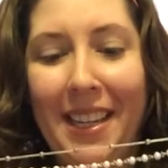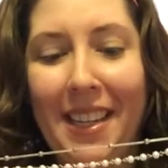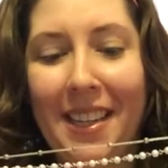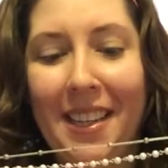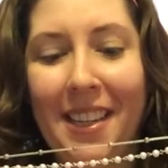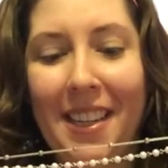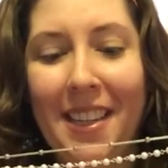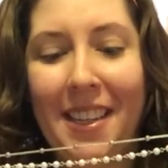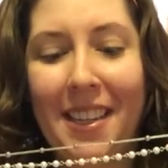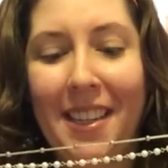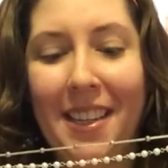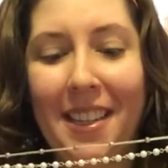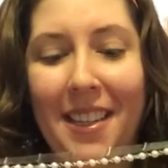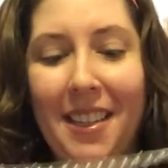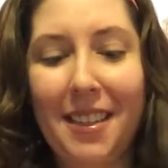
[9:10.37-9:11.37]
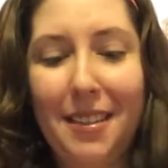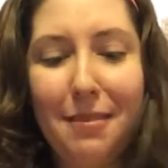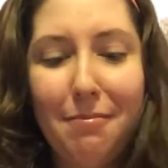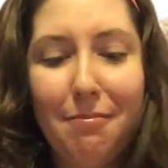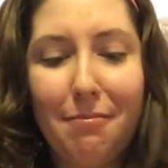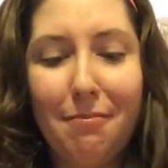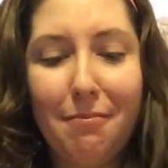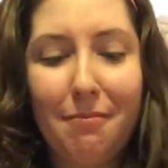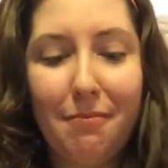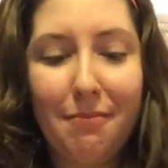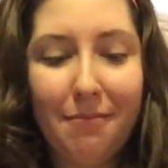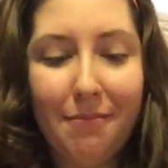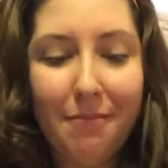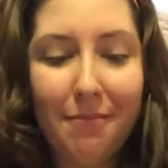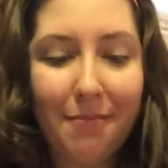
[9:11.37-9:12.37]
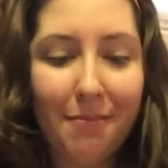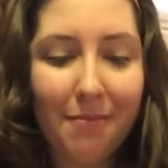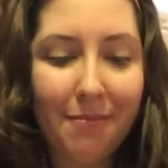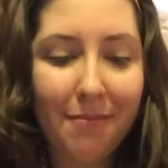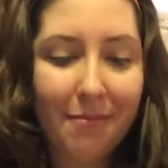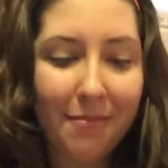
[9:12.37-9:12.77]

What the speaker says: Nothing is said.